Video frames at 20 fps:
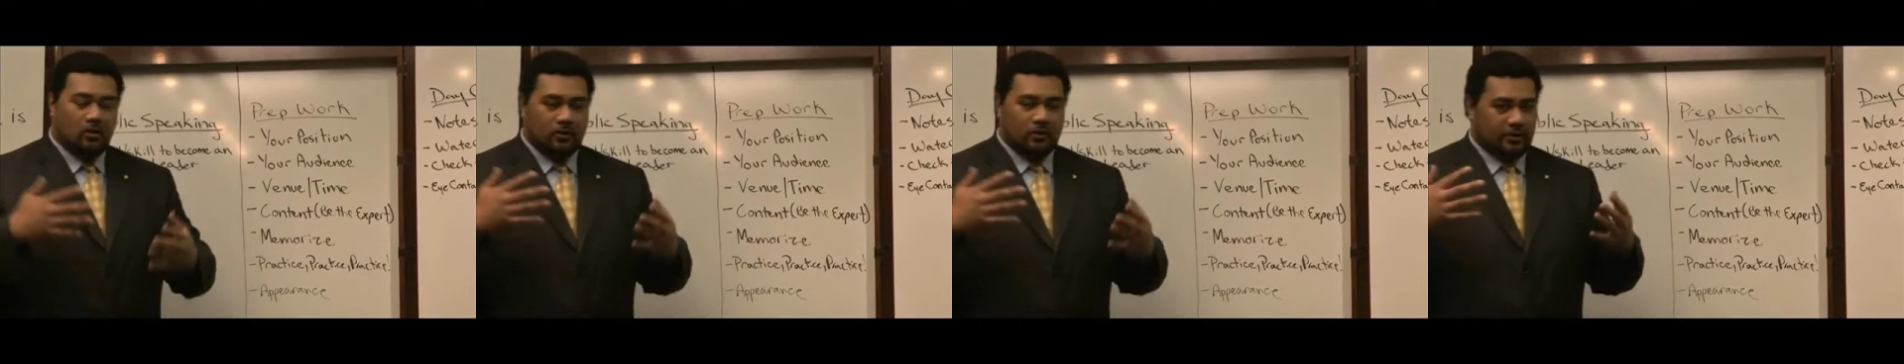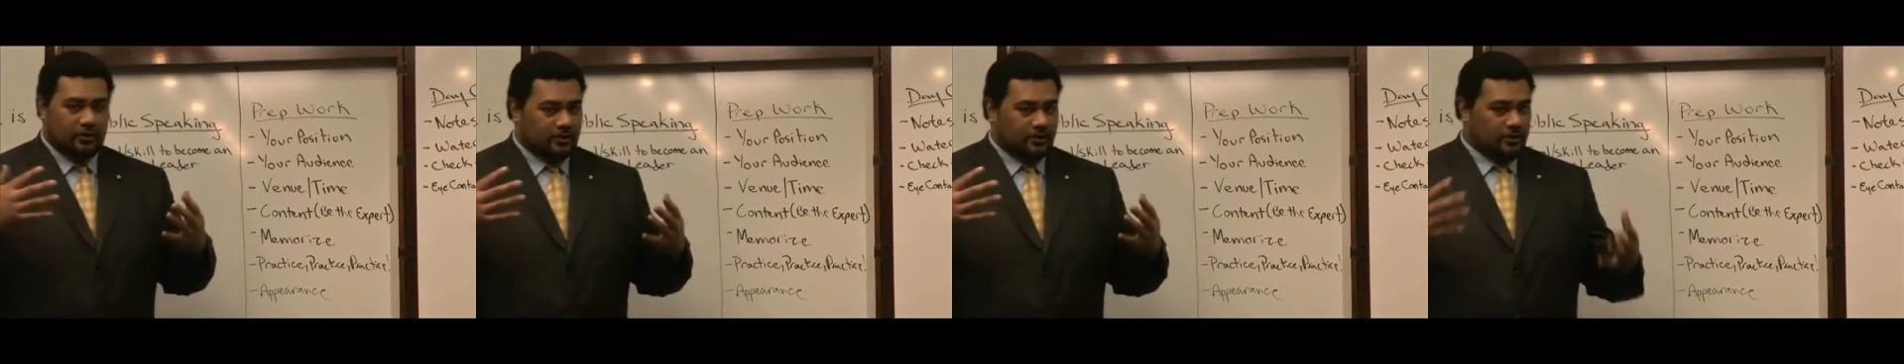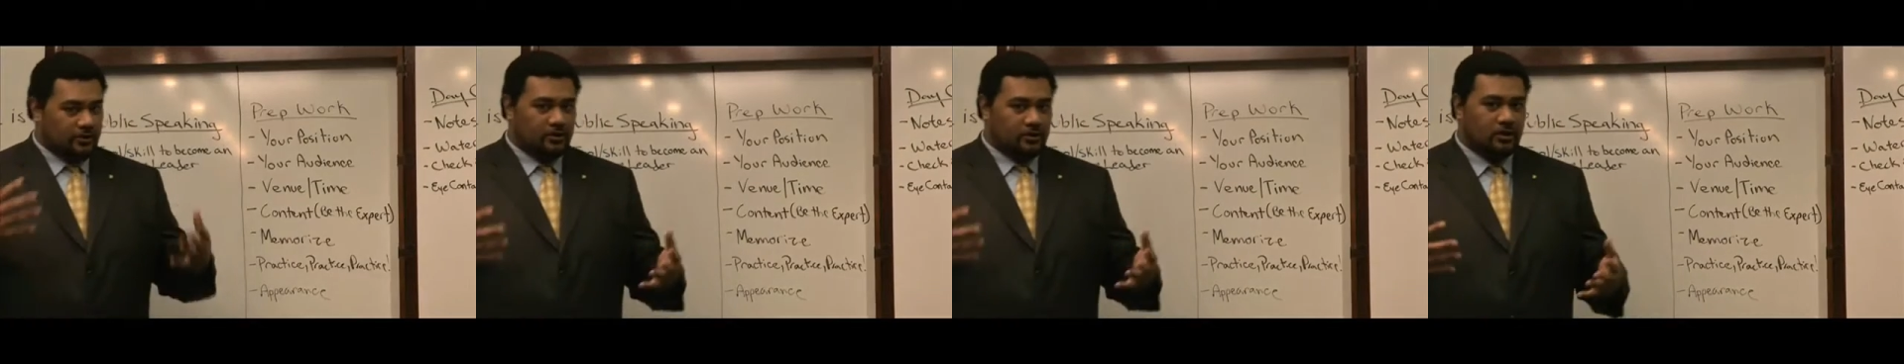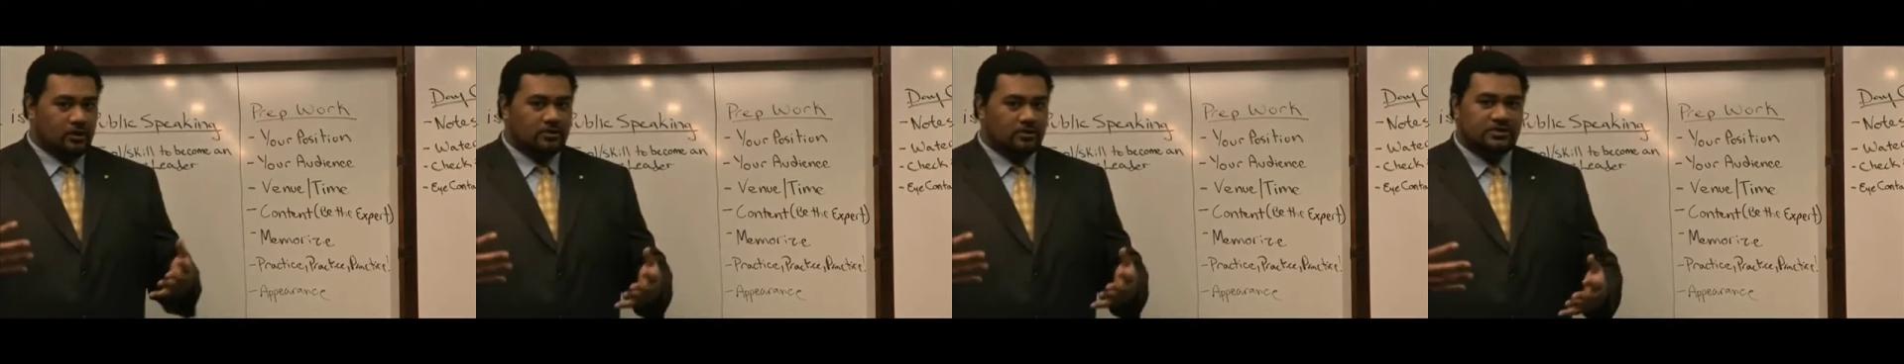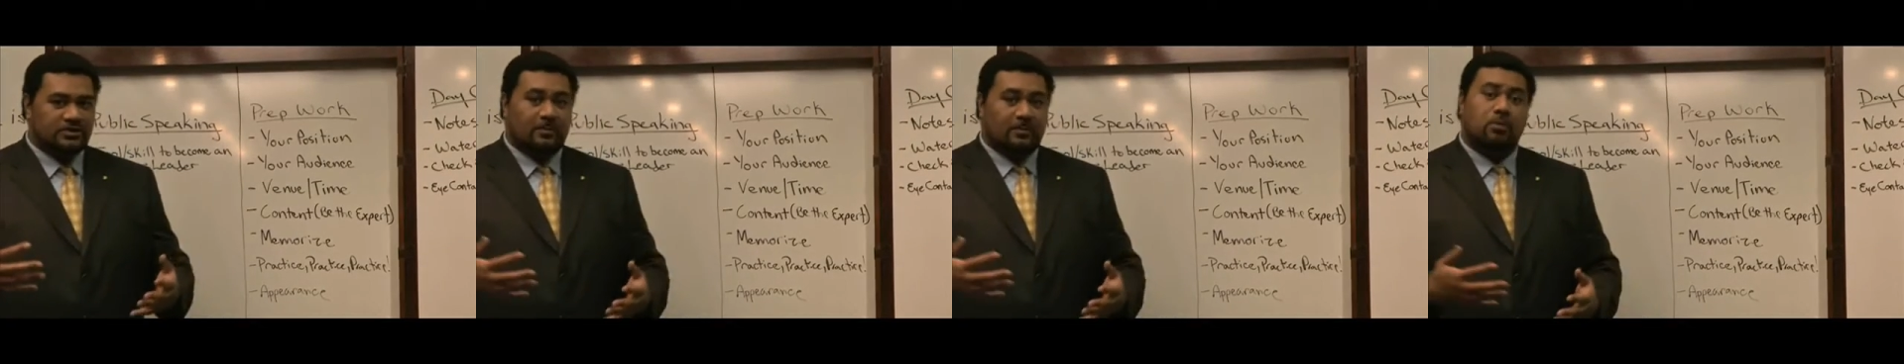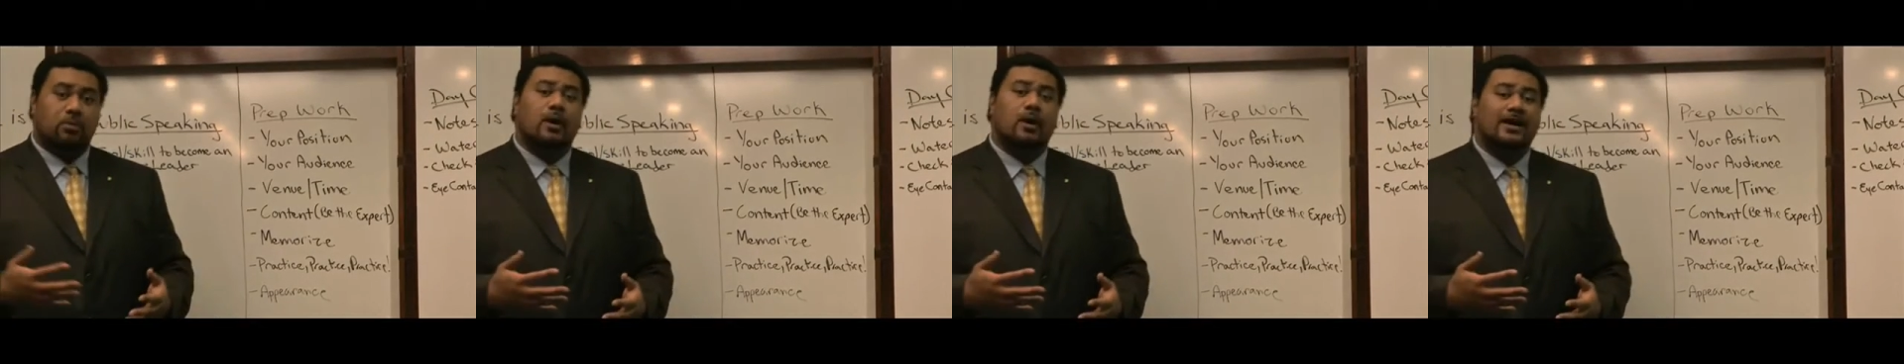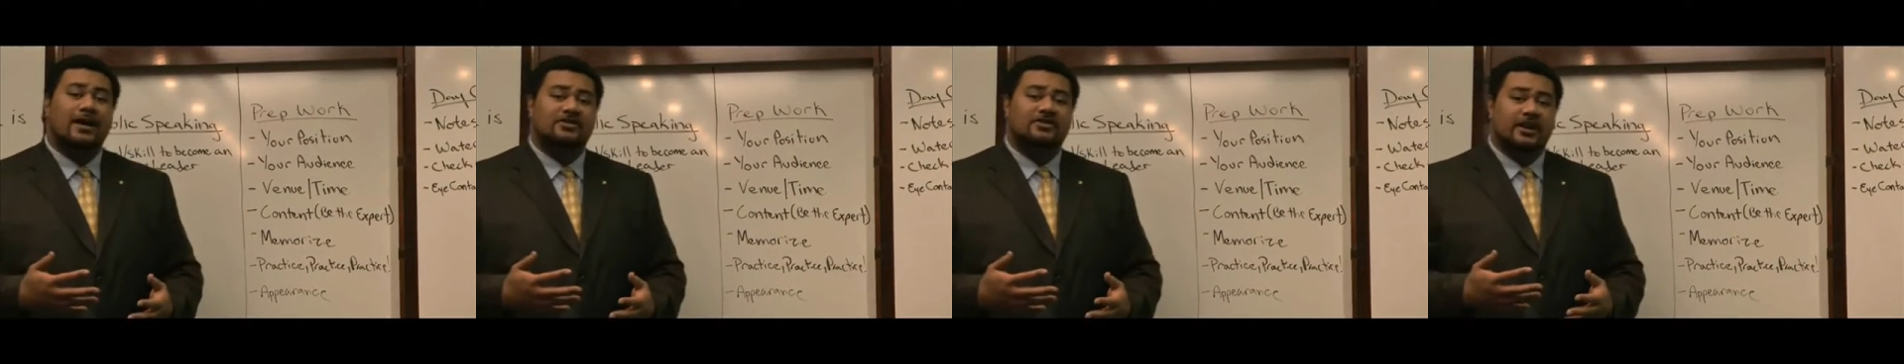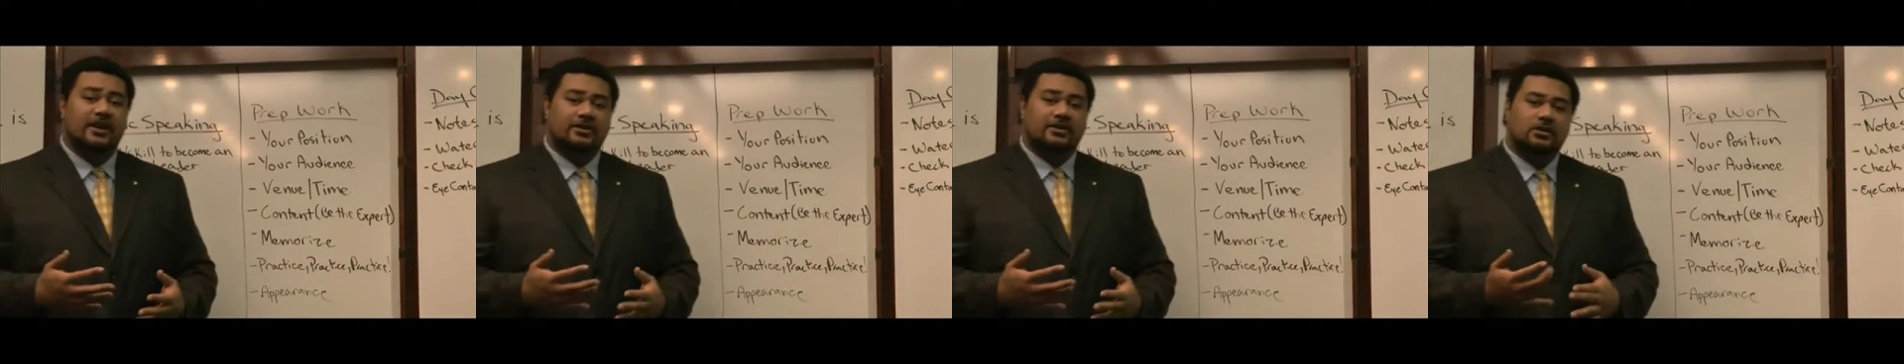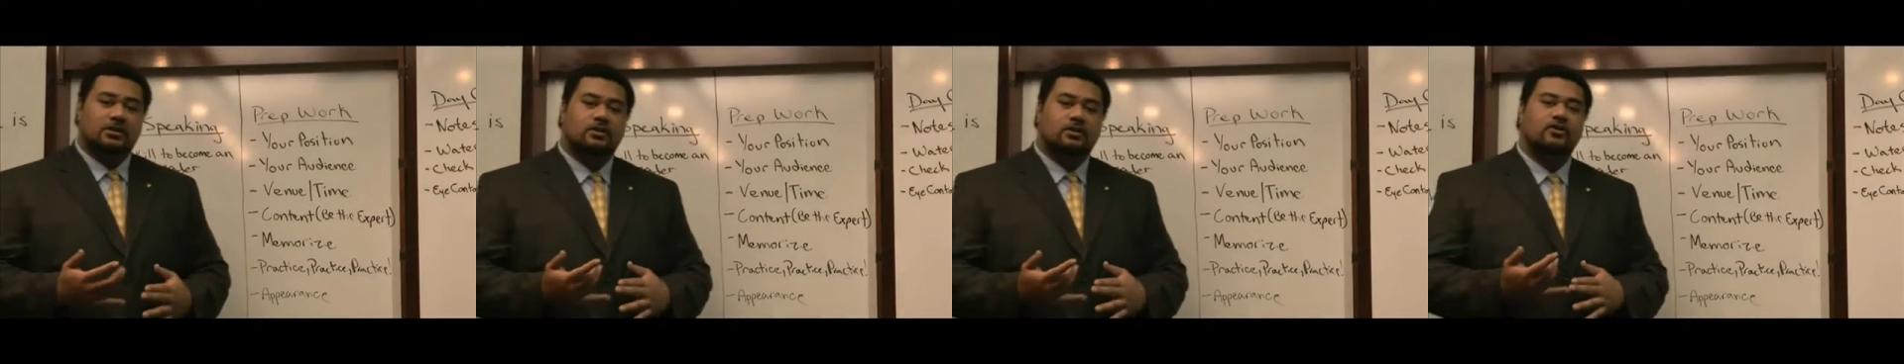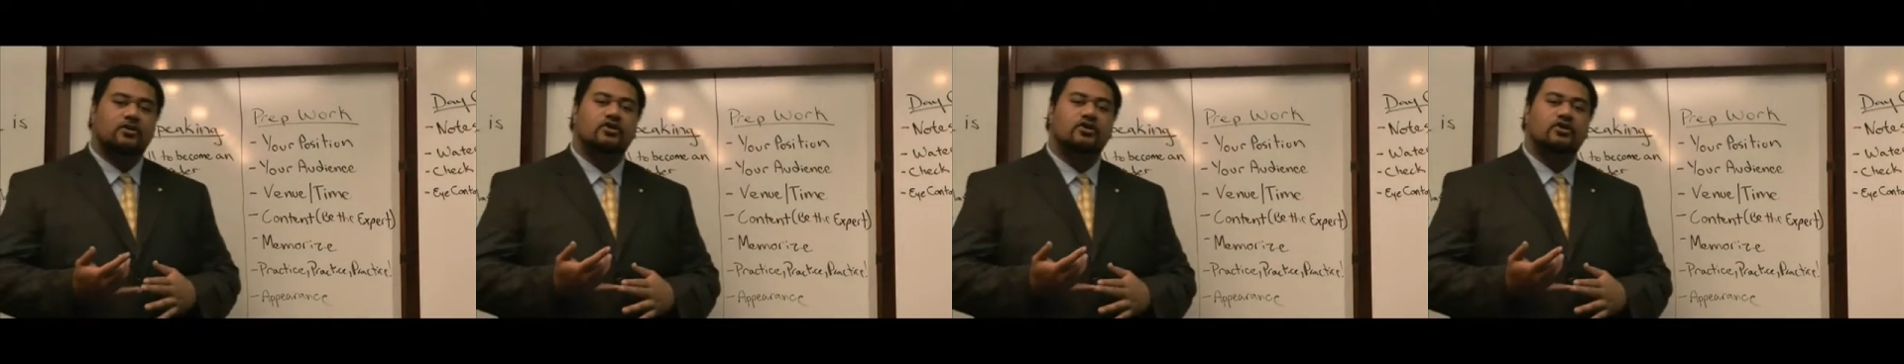or you know it's a project,